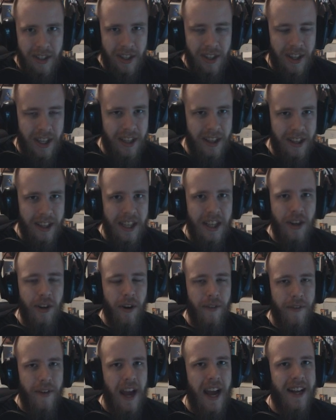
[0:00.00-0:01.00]
to the leader
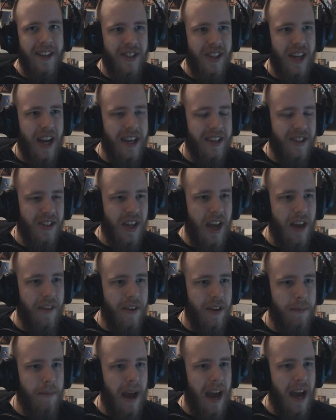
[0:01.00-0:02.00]
of S I
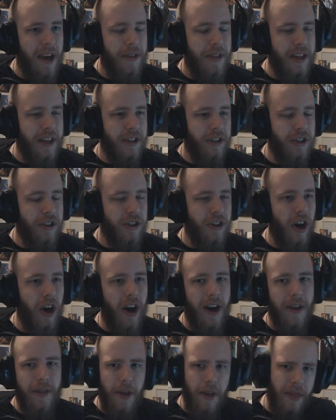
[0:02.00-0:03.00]
seven, Matthias
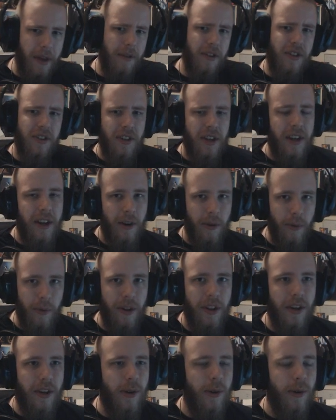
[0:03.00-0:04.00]
Shaw. I thought that was
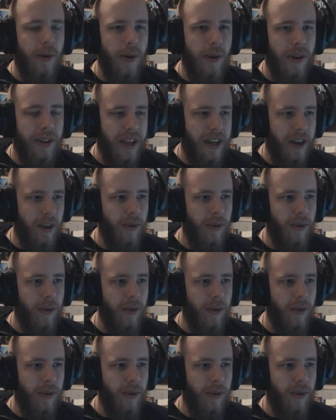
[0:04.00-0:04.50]
really cool, and then